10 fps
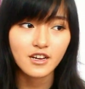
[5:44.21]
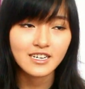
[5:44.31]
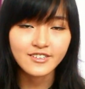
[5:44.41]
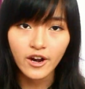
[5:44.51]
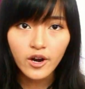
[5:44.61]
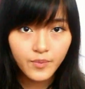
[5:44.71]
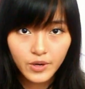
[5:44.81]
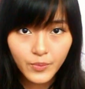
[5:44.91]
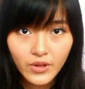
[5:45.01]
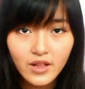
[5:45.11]
a dark
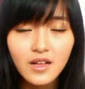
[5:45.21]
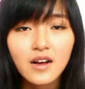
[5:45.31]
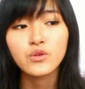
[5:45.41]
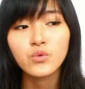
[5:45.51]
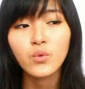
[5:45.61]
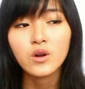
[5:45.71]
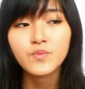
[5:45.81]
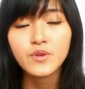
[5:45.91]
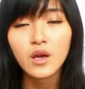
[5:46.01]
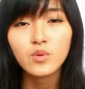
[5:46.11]
purple, you
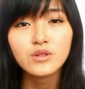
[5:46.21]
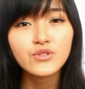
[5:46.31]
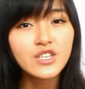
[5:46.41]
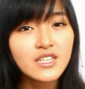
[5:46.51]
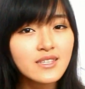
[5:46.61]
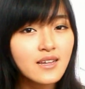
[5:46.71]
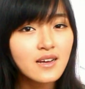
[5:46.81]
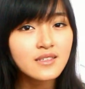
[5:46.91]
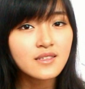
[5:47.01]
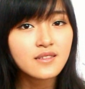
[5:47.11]
won't be able to see the
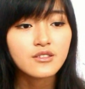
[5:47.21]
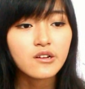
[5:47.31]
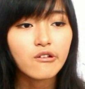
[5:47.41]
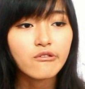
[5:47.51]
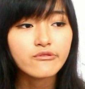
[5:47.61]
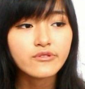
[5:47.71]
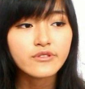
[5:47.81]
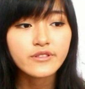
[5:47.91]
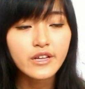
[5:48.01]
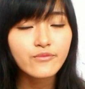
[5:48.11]
dust, so
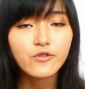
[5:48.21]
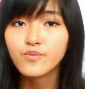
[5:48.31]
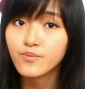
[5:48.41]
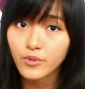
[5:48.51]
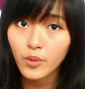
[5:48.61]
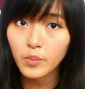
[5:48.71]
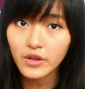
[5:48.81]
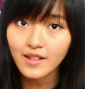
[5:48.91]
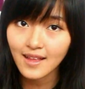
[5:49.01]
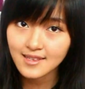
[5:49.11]
that would
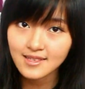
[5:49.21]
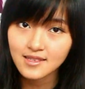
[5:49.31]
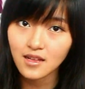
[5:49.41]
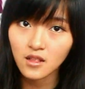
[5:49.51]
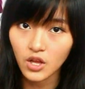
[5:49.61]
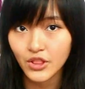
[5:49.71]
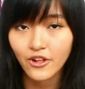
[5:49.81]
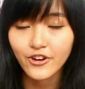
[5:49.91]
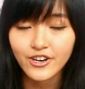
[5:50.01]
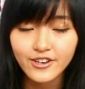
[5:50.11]
probably last a lot
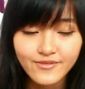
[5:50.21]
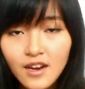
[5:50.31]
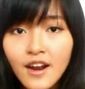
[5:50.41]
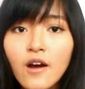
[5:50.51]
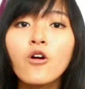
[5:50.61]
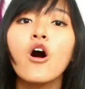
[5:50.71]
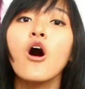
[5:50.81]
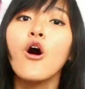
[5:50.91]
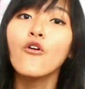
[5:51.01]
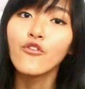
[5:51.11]
longer. Now
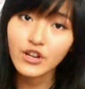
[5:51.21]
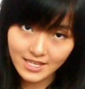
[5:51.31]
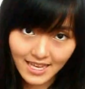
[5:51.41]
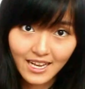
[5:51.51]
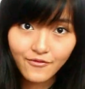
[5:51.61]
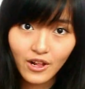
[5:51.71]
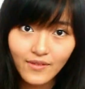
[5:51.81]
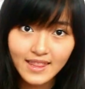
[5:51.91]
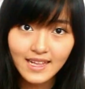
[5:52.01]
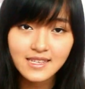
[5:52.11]
for the second
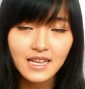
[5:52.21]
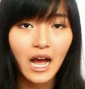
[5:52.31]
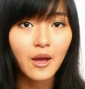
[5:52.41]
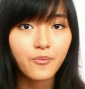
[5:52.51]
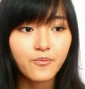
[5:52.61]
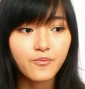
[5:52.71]
velvet nails, I